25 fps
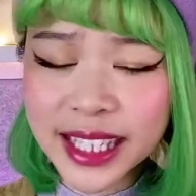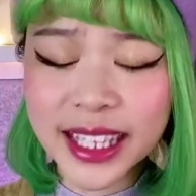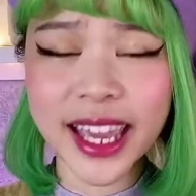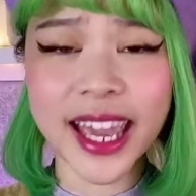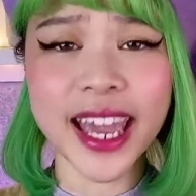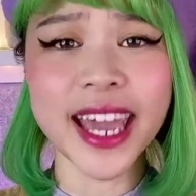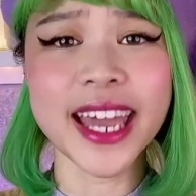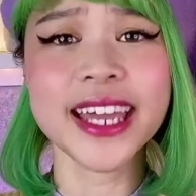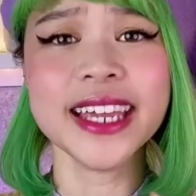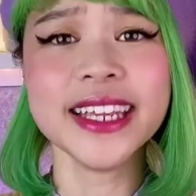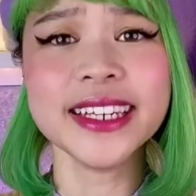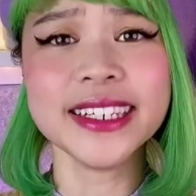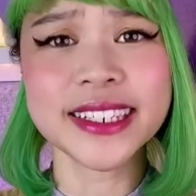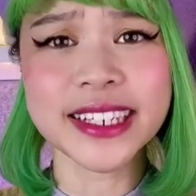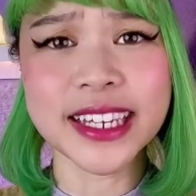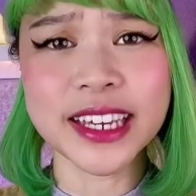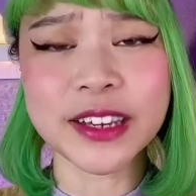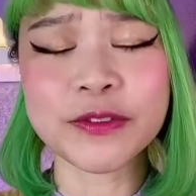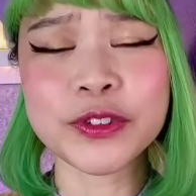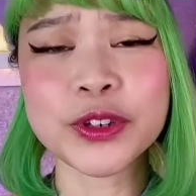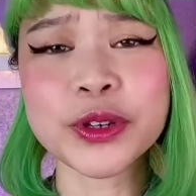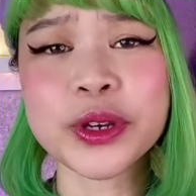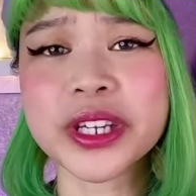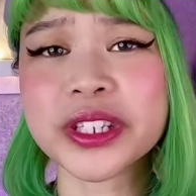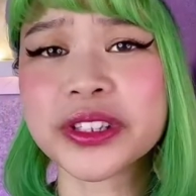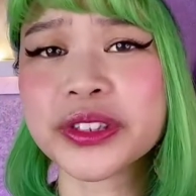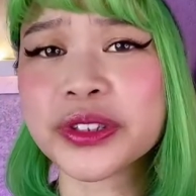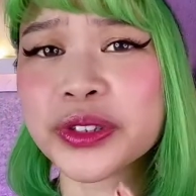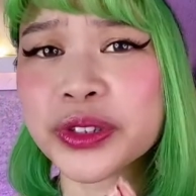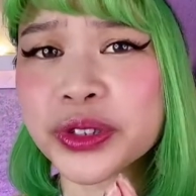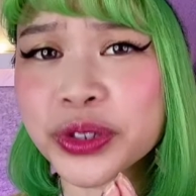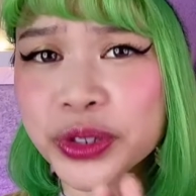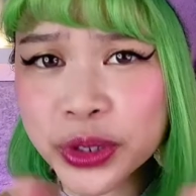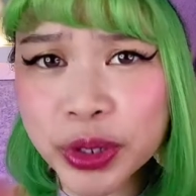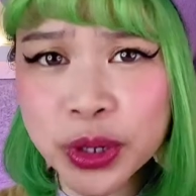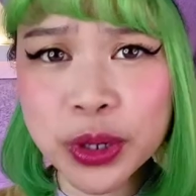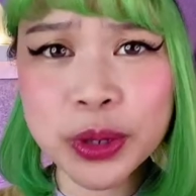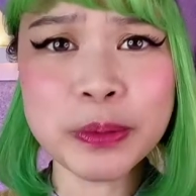And if you get
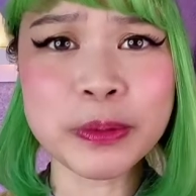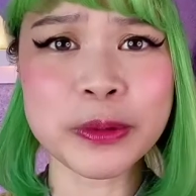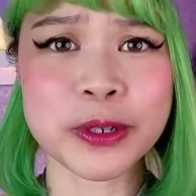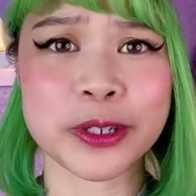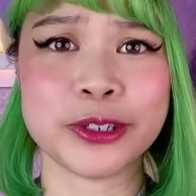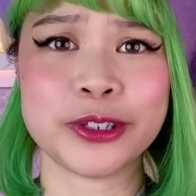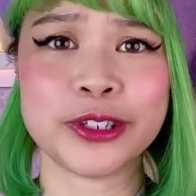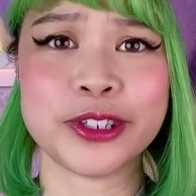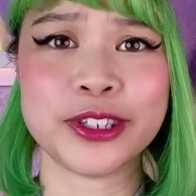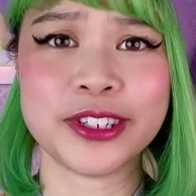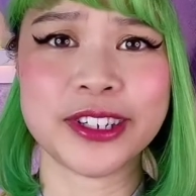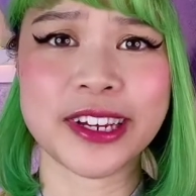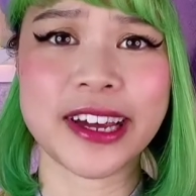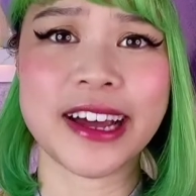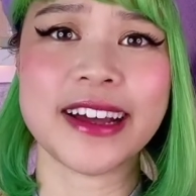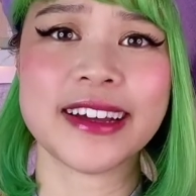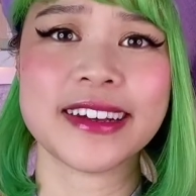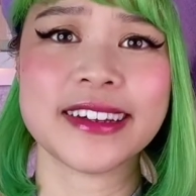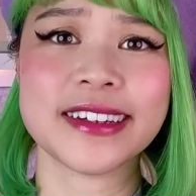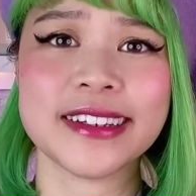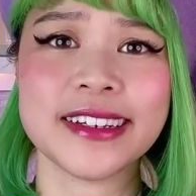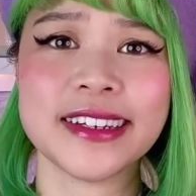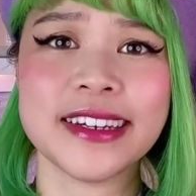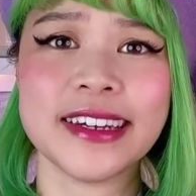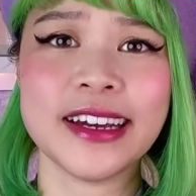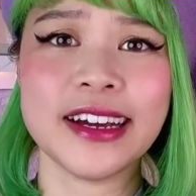super stuck,